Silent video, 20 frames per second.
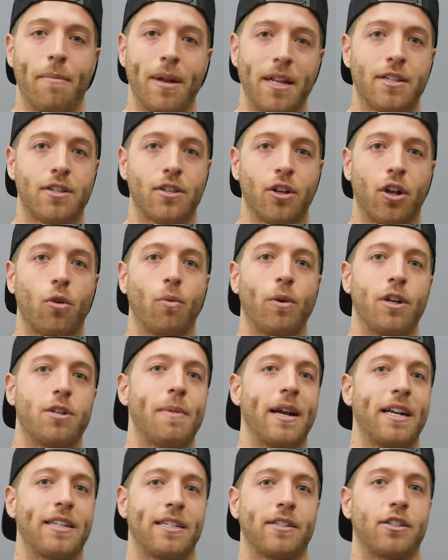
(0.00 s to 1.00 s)
midsole, which
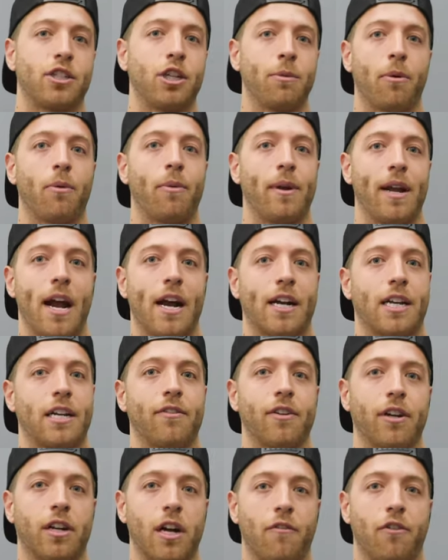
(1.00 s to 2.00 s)
makes it super
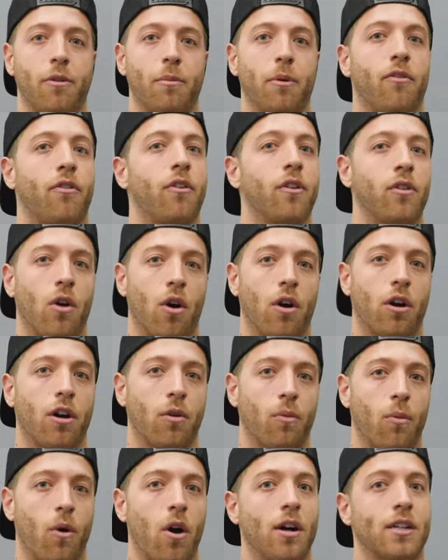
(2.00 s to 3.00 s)
reactive and comfortable for
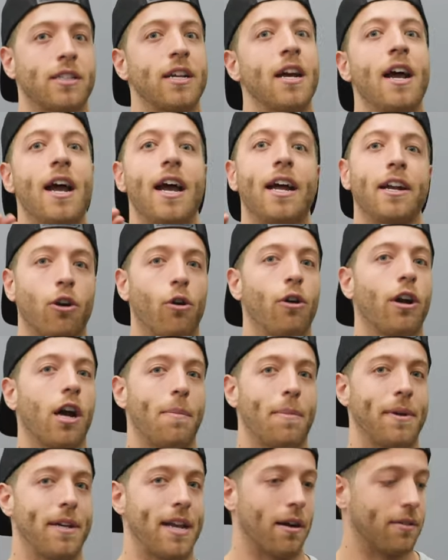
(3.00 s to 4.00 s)
longer walks and going
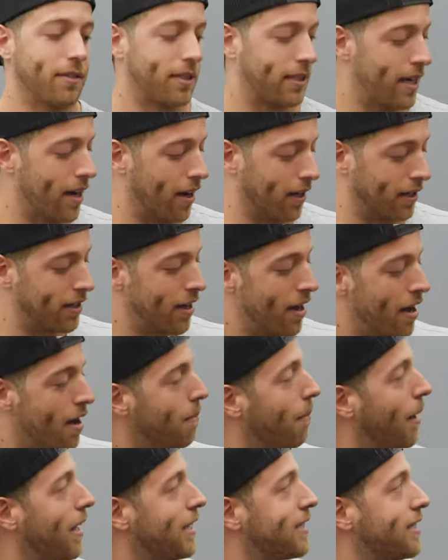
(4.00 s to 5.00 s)
up and down stairs.
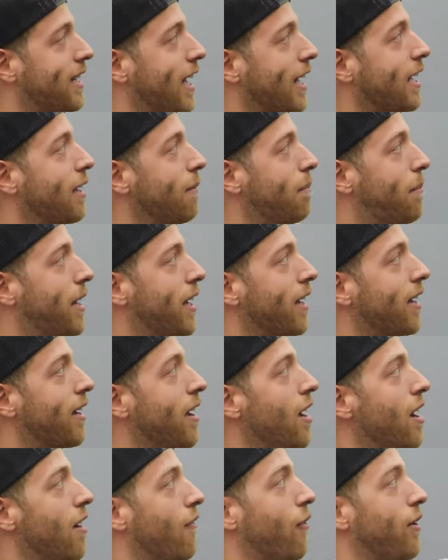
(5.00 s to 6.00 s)
My second pick
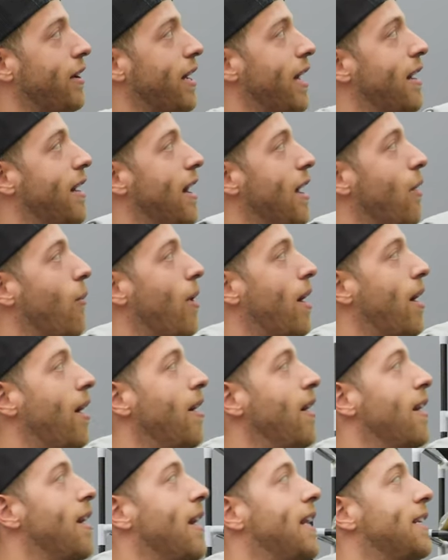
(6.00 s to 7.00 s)
for day-to-day
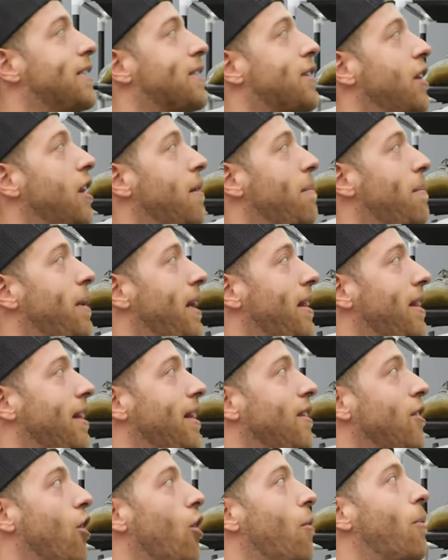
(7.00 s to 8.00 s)
wear is gonna be
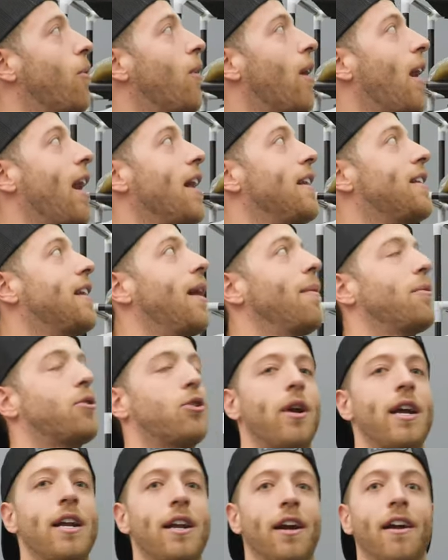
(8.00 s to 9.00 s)
the Noble High Top
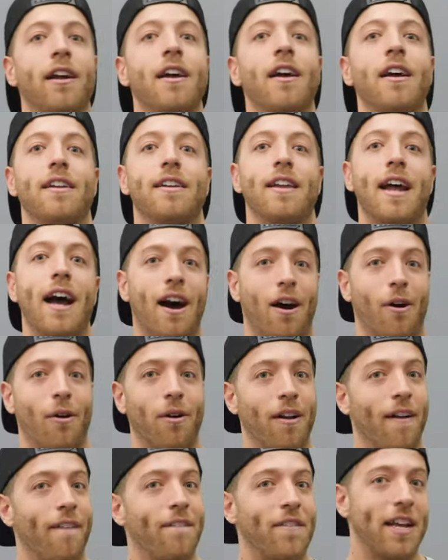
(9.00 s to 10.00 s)
Trainer.
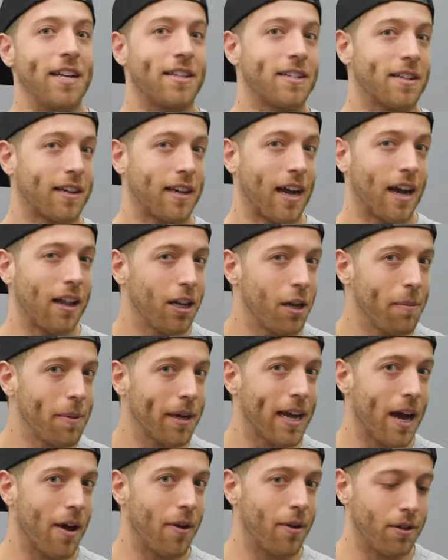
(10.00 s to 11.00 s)
Now, it's a little
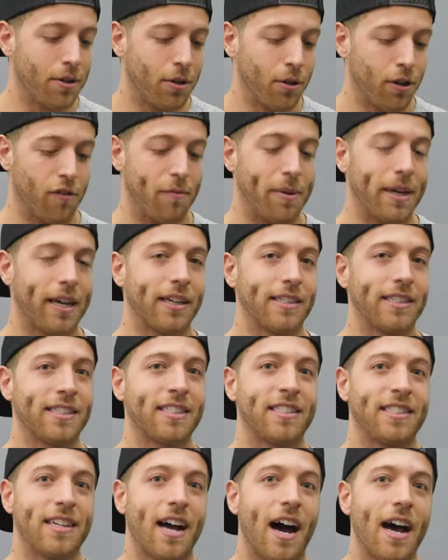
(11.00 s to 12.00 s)
bit counterintuitive because
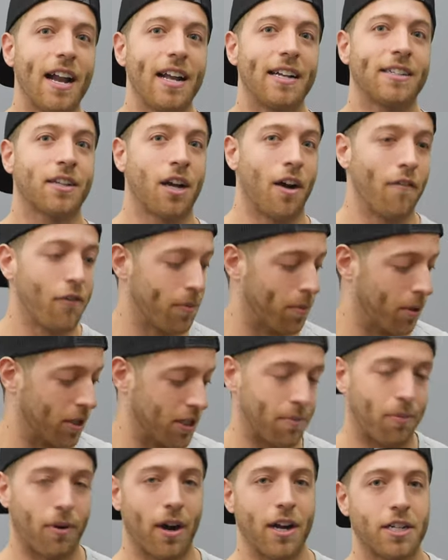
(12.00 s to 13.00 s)
it's not as comfortable as
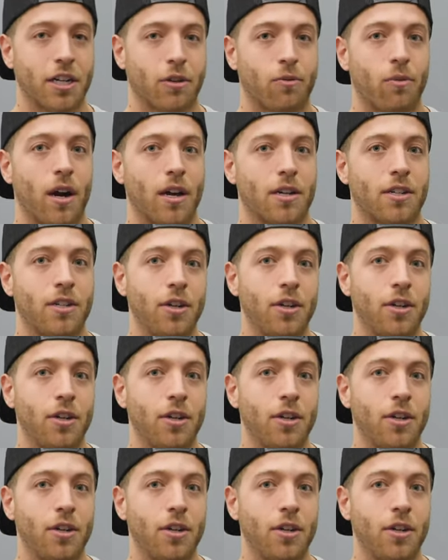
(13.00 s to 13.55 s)
the Project Rock